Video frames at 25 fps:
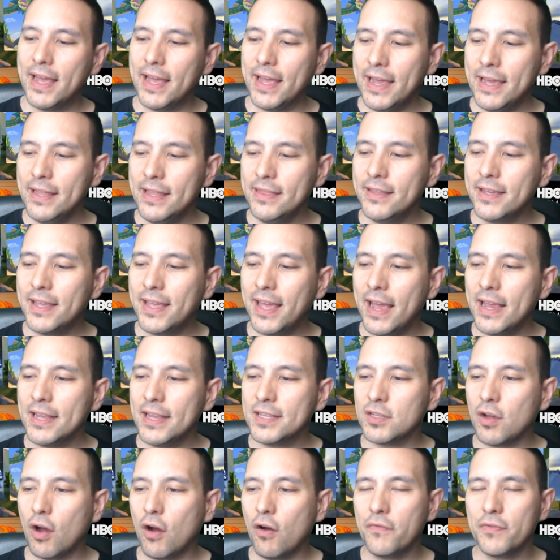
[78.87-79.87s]
In the
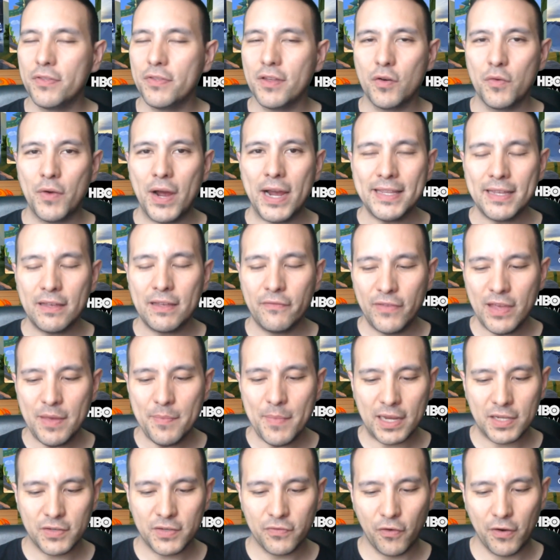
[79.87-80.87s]
case of the Ritec
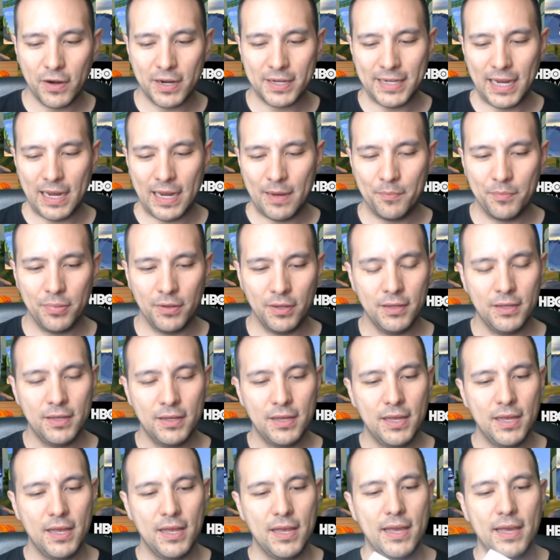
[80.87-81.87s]
VMAX, for example,
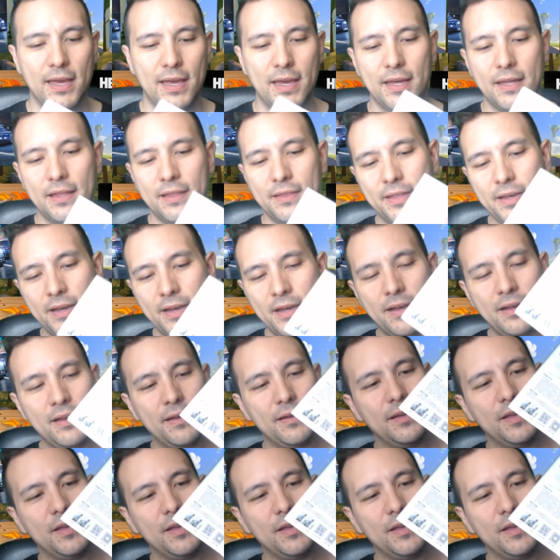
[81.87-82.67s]
the